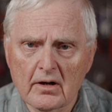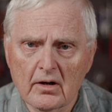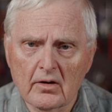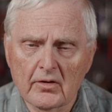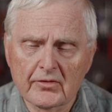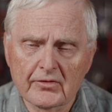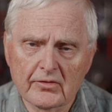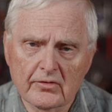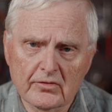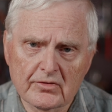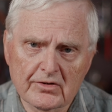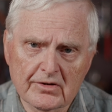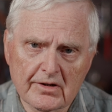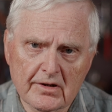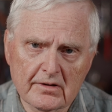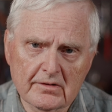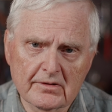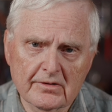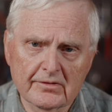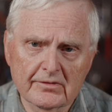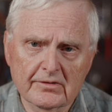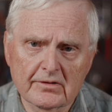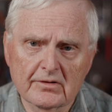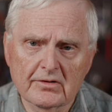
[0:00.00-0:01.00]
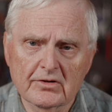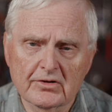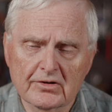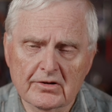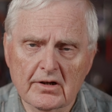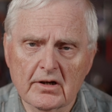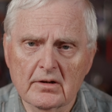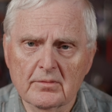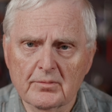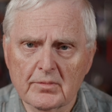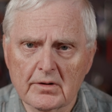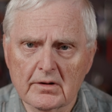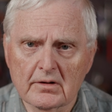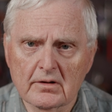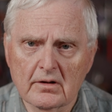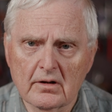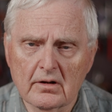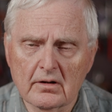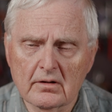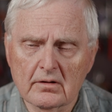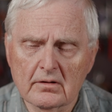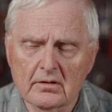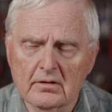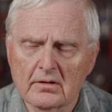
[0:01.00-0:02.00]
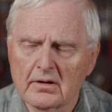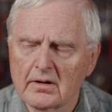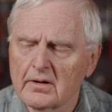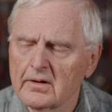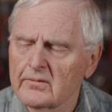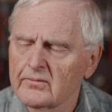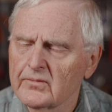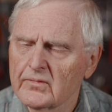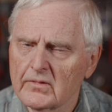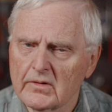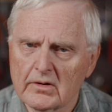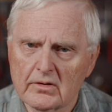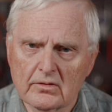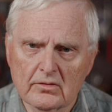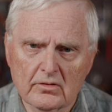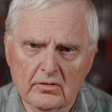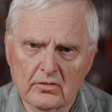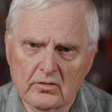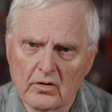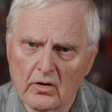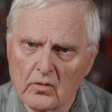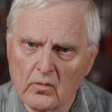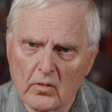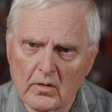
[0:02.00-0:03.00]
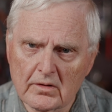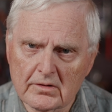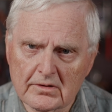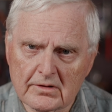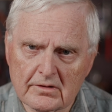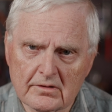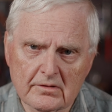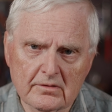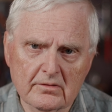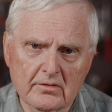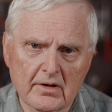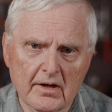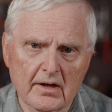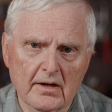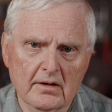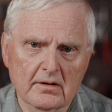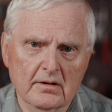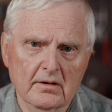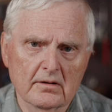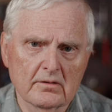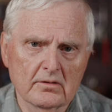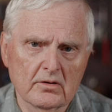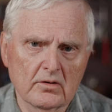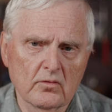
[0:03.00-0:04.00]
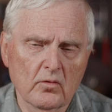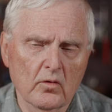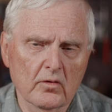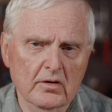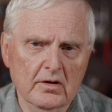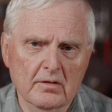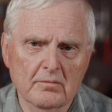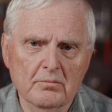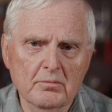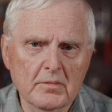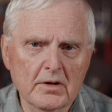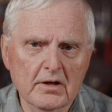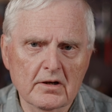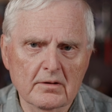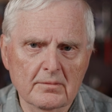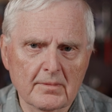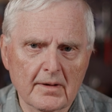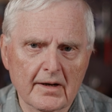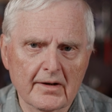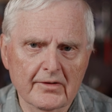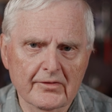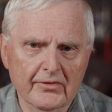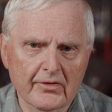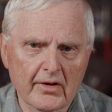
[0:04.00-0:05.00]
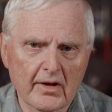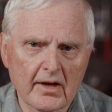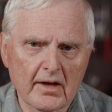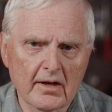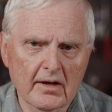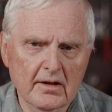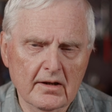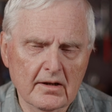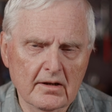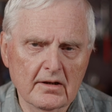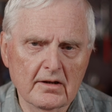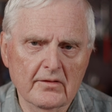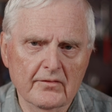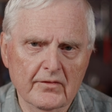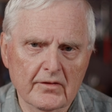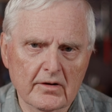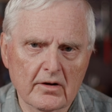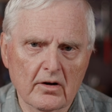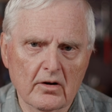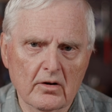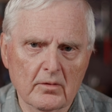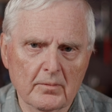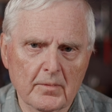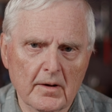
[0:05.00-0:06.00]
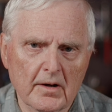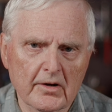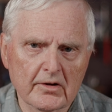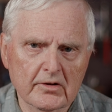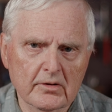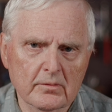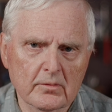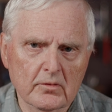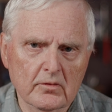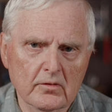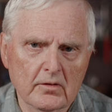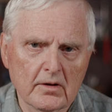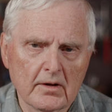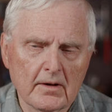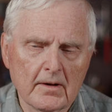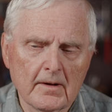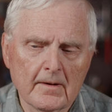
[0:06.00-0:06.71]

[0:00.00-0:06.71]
also changes in shape and color. You don't want to do that. You want to minimize that if at all possible.